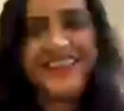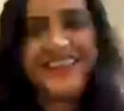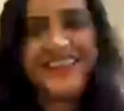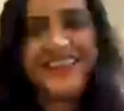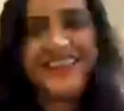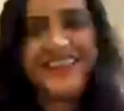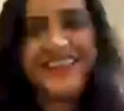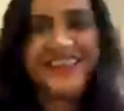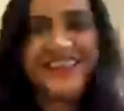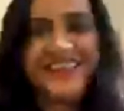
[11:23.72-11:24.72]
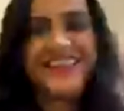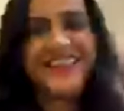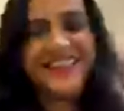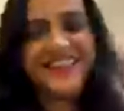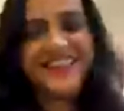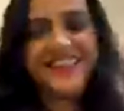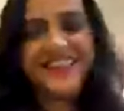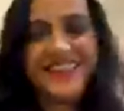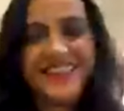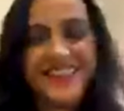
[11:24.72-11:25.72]

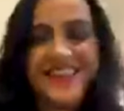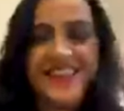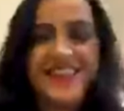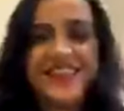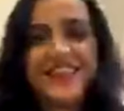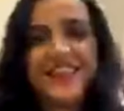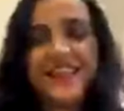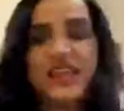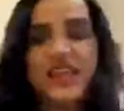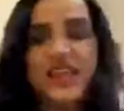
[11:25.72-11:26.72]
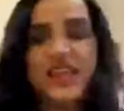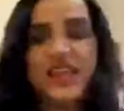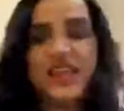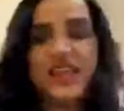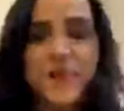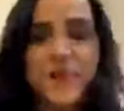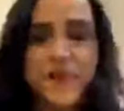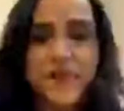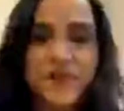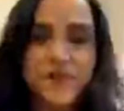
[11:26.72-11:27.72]

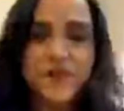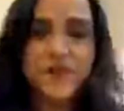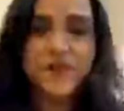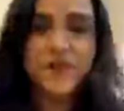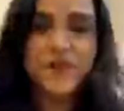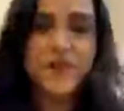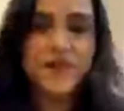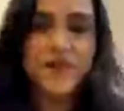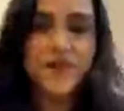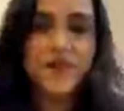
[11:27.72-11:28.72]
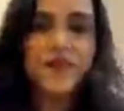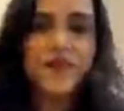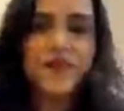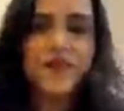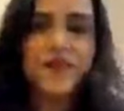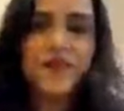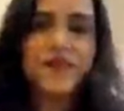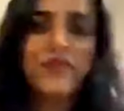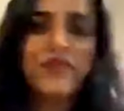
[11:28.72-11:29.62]
[no speech]